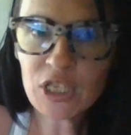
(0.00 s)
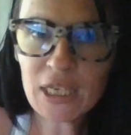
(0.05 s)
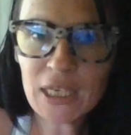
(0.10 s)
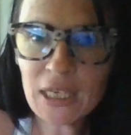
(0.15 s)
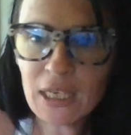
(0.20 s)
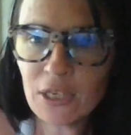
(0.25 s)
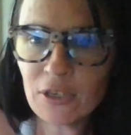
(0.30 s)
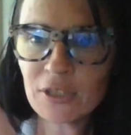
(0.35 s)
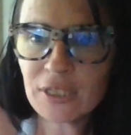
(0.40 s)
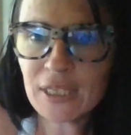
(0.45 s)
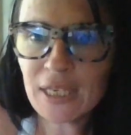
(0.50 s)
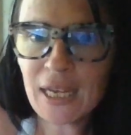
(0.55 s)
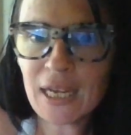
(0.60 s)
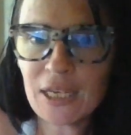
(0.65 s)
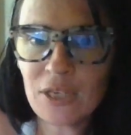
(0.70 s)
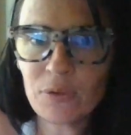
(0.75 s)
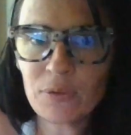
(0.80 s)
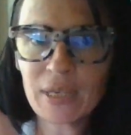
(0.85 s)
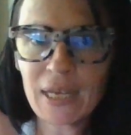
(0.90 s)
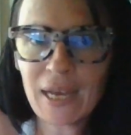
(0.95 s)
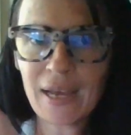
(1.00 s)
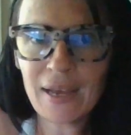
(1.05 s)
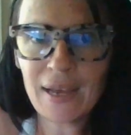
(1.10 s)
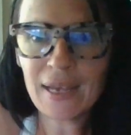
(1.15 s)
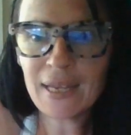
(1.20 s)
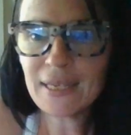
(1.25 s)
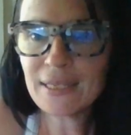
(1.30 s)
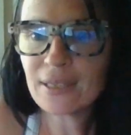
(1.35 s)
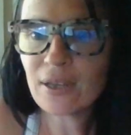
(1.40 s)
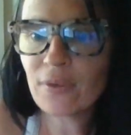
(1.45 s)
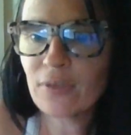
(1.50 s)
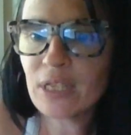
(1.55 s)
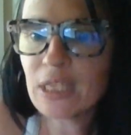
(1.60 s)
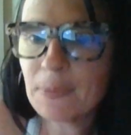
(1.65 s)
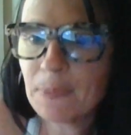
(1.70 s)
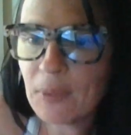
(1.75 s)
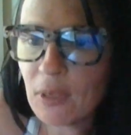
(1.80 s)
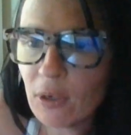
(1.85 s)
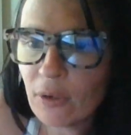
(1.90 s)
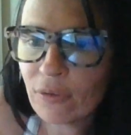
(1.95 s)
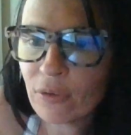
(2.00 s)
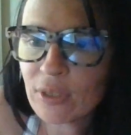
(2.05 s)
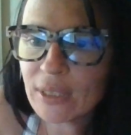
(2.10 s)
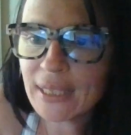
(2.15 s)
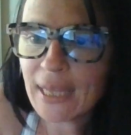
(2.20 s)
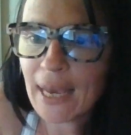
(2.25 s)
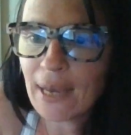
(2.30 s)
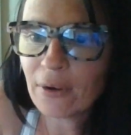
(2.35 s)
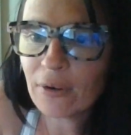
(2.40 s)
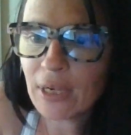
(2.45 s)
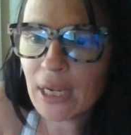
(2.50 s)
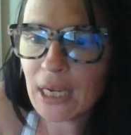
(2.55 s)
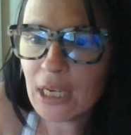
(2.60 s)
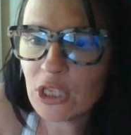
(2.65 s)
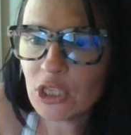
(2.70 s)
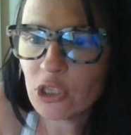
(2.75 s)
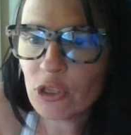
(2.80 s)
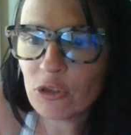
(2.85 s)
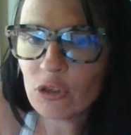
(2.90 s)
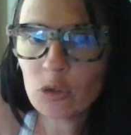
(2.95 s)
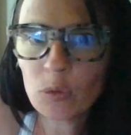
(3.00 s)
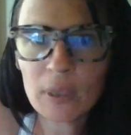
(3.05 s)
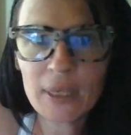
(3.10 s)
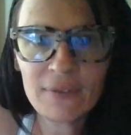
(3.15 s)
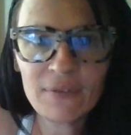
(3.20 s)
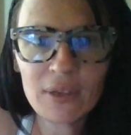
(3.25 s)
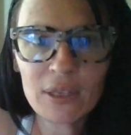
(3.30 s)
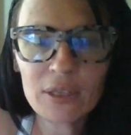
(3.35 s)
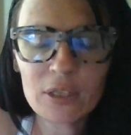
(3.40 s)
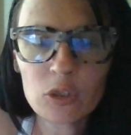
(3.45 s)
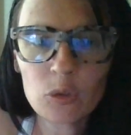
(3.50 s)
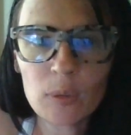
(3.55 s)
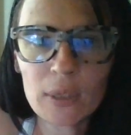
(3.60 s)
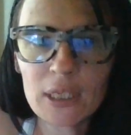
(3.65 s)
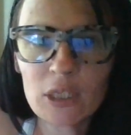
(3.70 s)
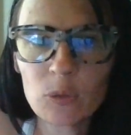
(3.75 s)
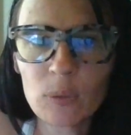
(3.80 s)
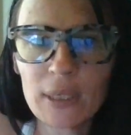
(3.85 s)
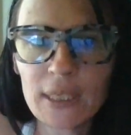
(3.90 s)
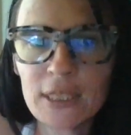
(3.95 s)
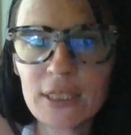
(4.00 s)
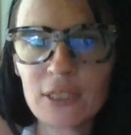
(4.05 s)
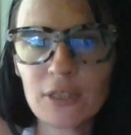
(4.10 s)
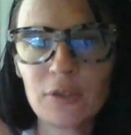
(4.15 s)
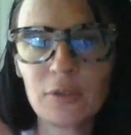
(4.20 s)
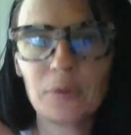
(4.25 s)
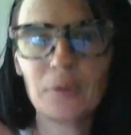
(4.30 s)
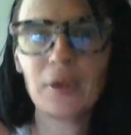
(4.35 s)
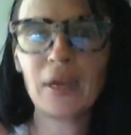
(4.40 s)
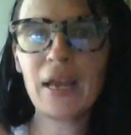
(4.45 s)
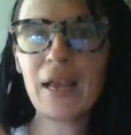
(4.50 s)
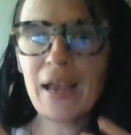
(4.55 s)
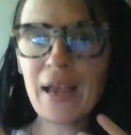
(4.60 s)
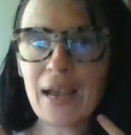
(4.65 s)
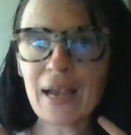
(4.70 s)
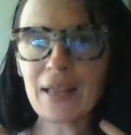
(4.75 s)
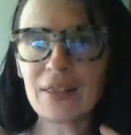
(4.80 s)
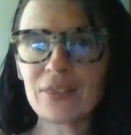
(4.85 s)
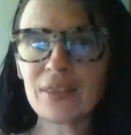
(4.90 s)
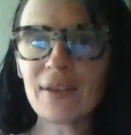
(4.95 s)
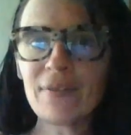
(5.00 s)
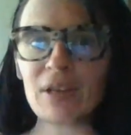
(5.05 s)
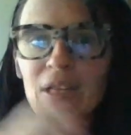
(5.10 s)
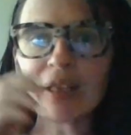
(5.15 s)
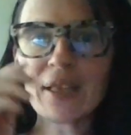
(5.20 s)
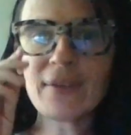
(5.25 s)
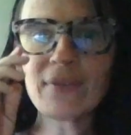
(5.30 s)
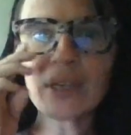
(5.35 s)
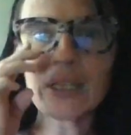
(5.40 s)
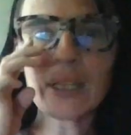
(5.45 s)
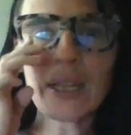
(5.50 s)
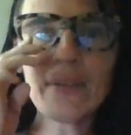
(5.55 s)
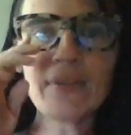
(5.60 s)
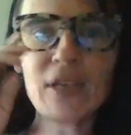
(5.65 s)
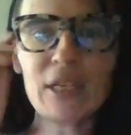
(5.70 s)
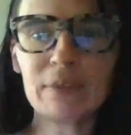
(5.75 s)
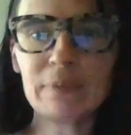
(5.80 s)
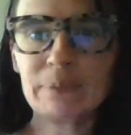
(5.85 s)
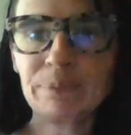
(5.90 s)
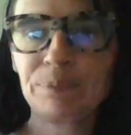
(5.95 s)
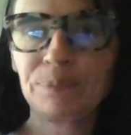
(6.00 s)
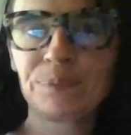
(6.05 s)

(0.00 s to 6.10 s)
energy in here today, you guys, on this beautiful Saturday, June 25th of 2022. I love it. I love it. I love it.